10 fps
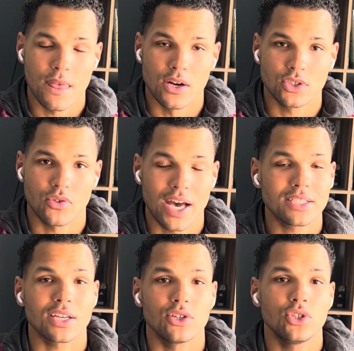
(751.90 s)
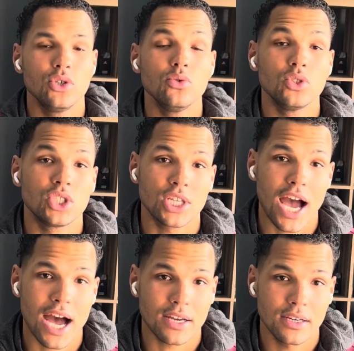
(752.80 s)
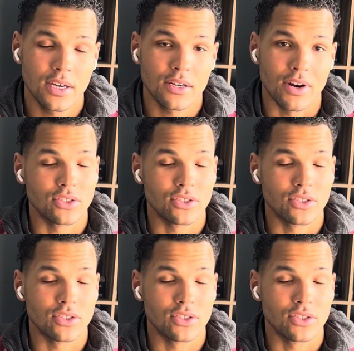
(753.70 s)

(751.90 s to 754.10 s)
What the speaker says: So that's like a huge shock, right?